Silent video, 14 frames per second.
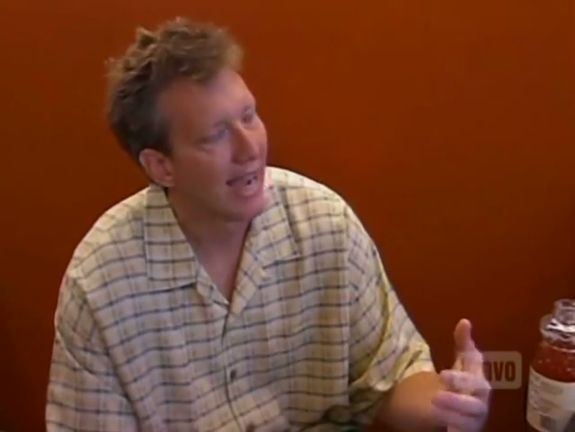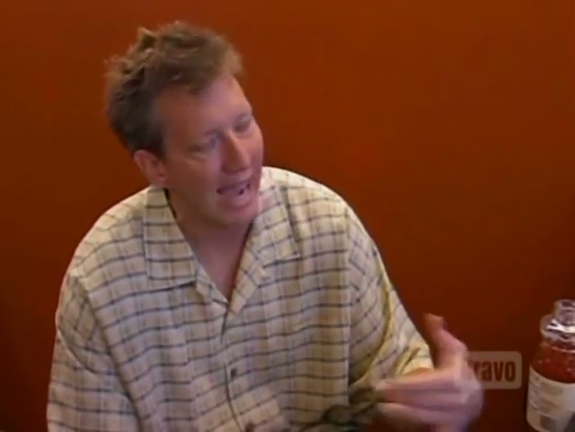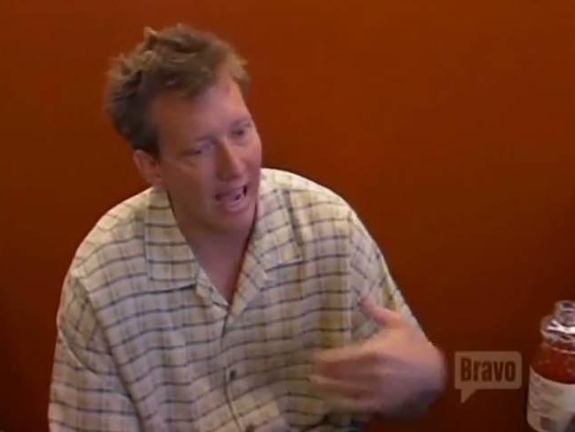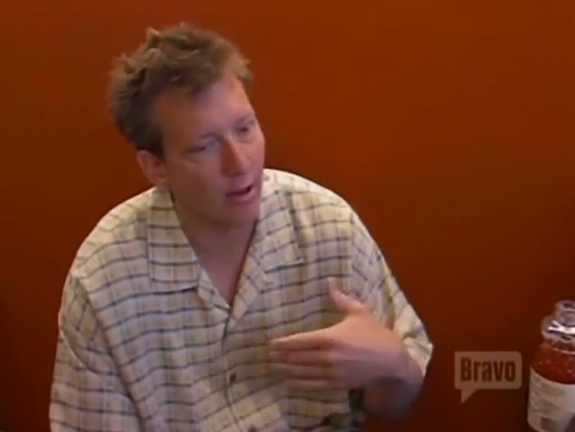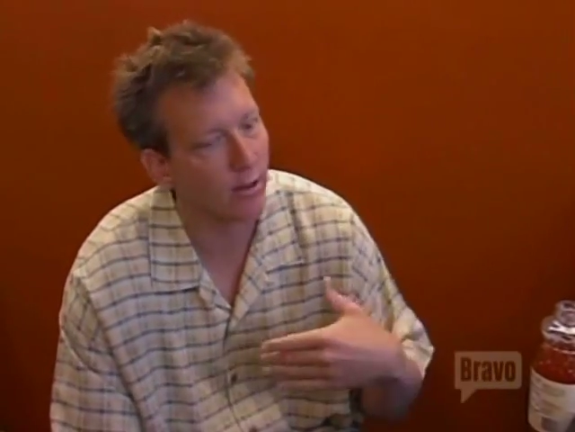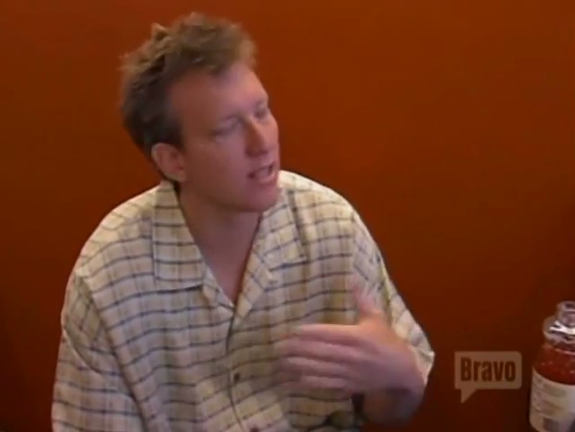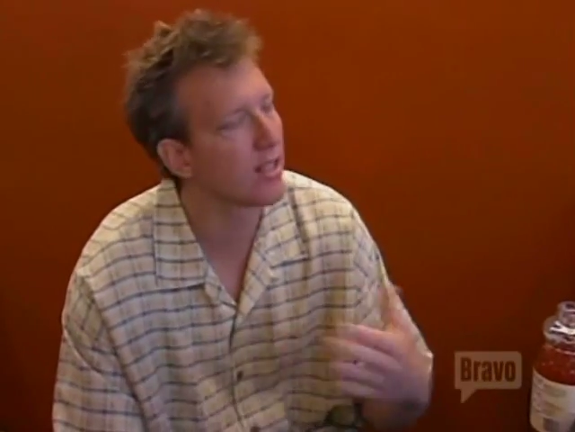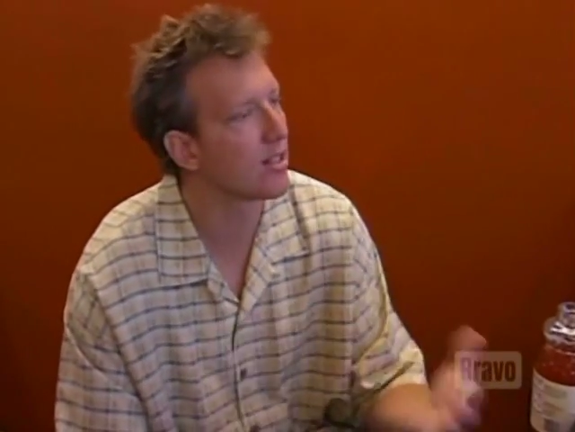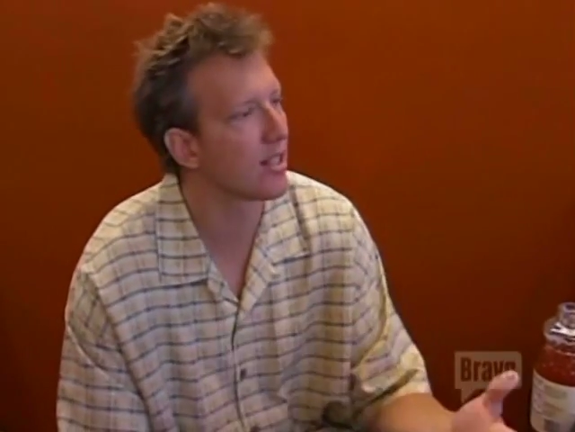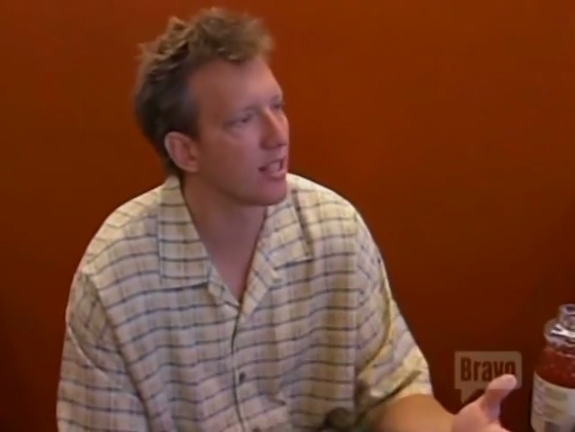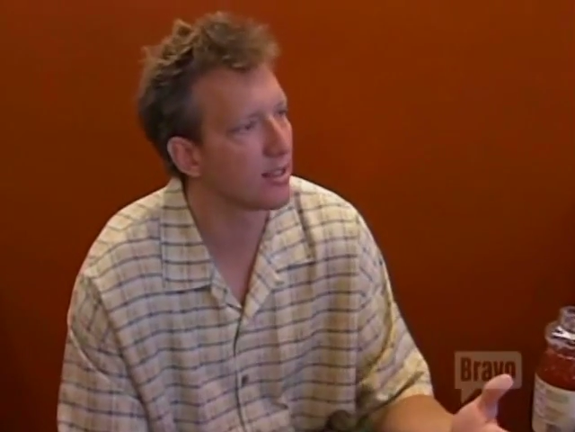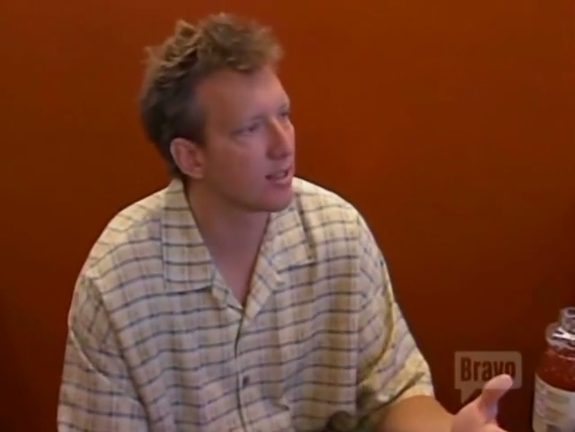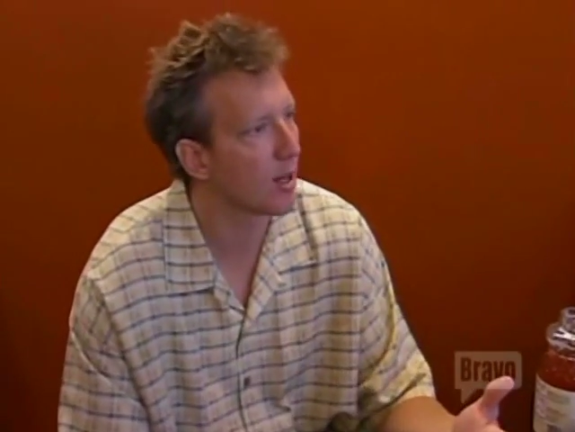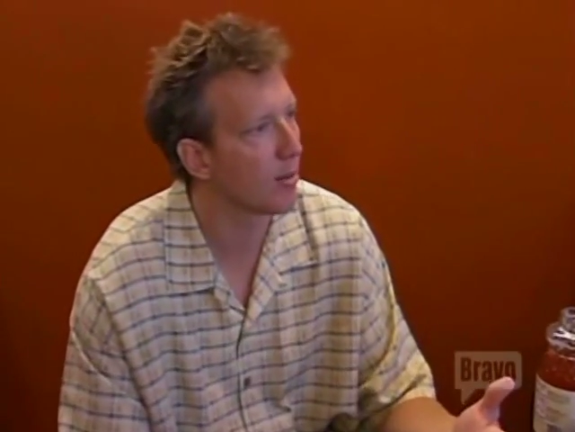how these
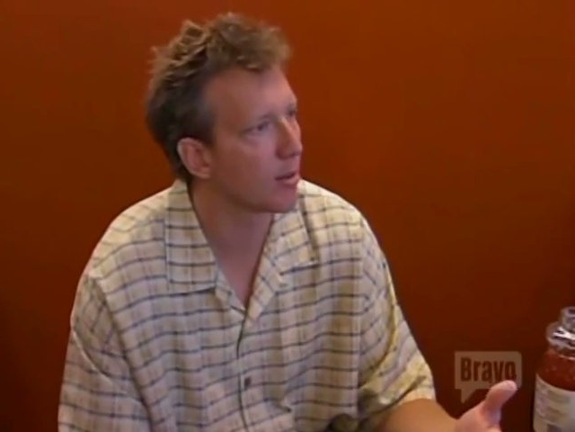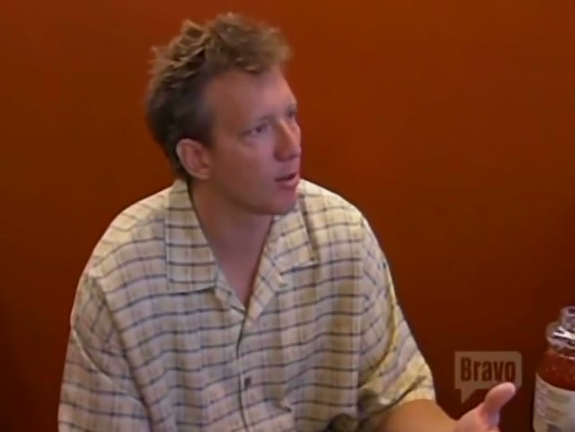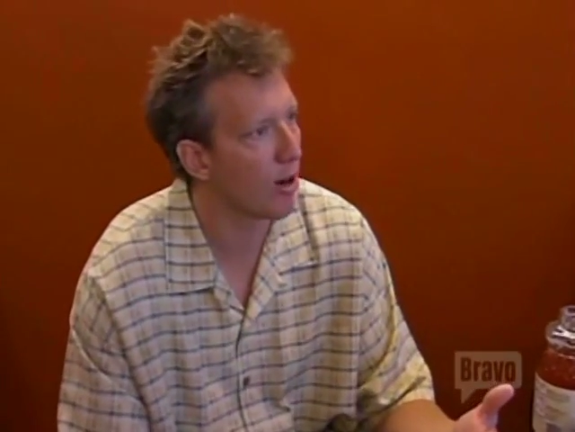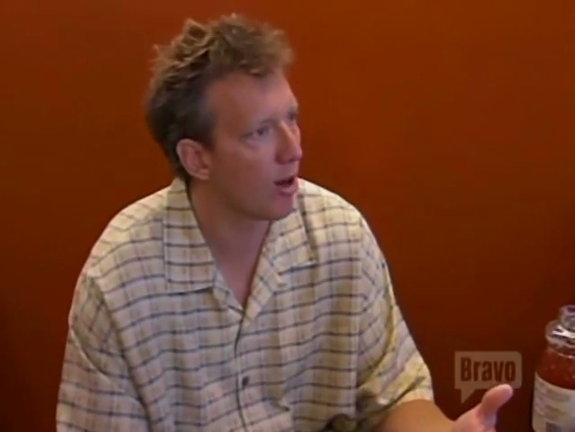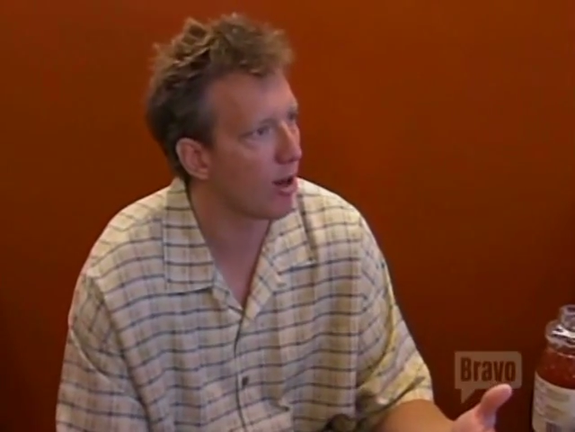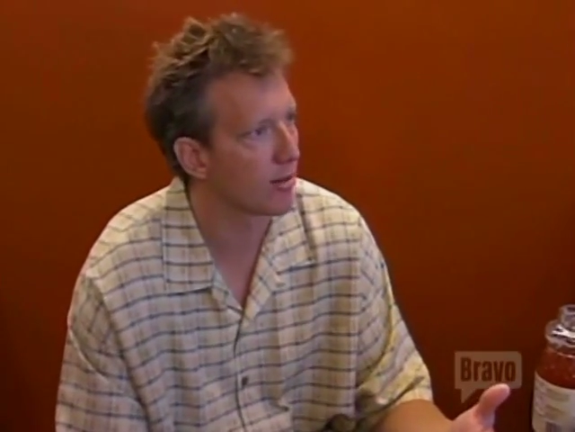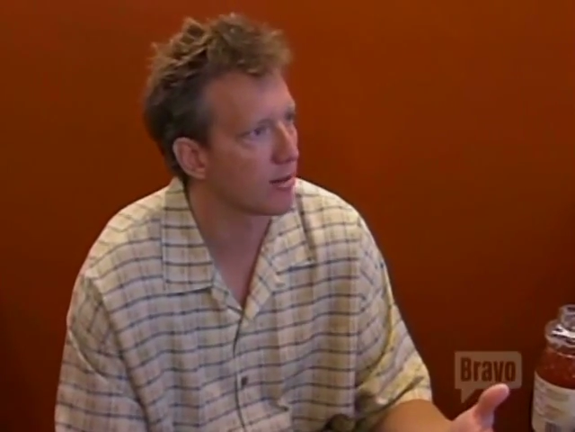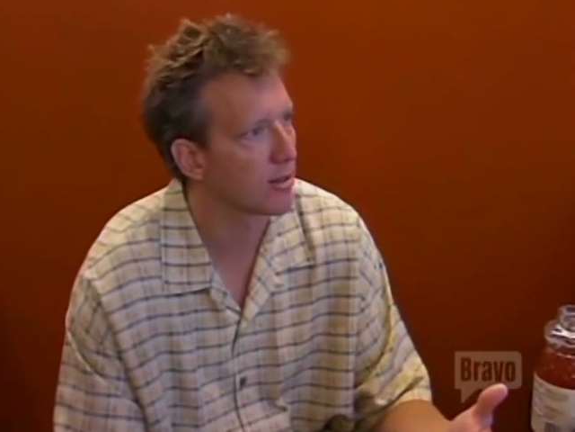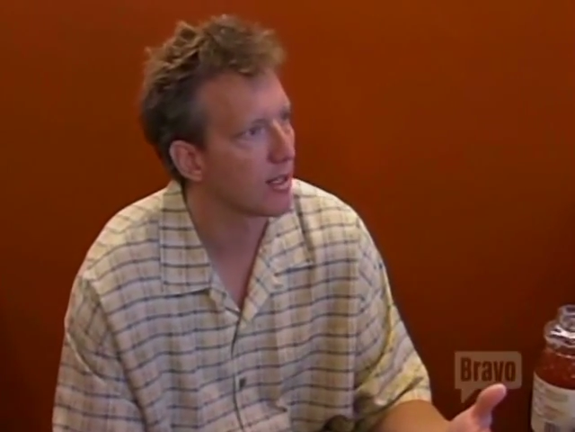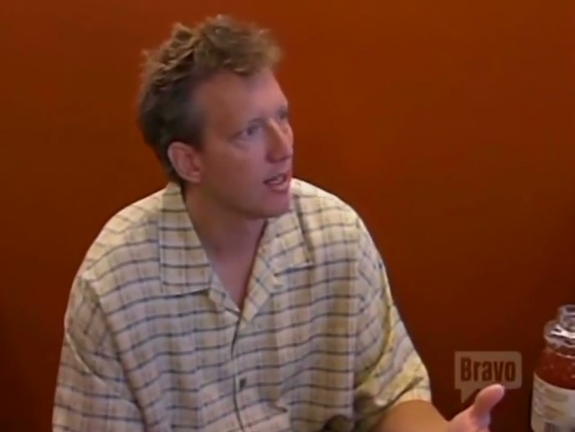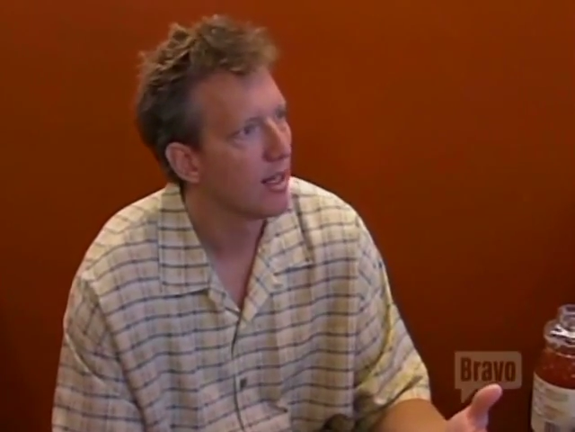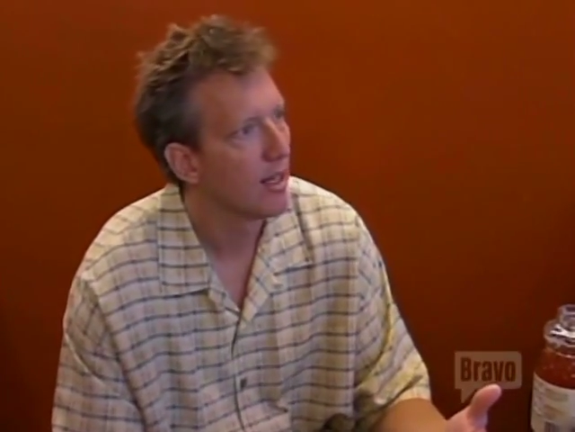things come across.